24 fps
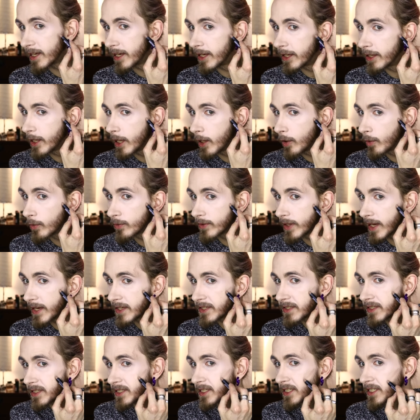Cute
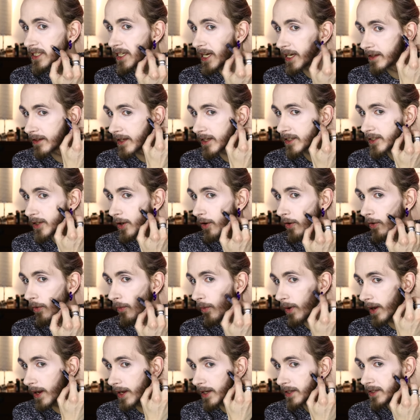as shit as
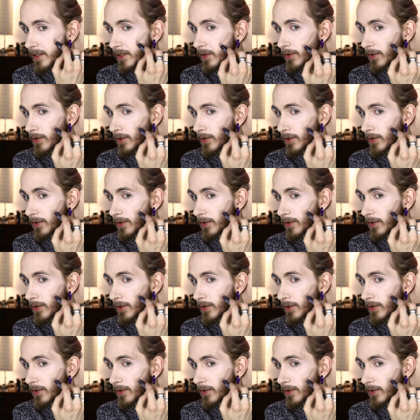always.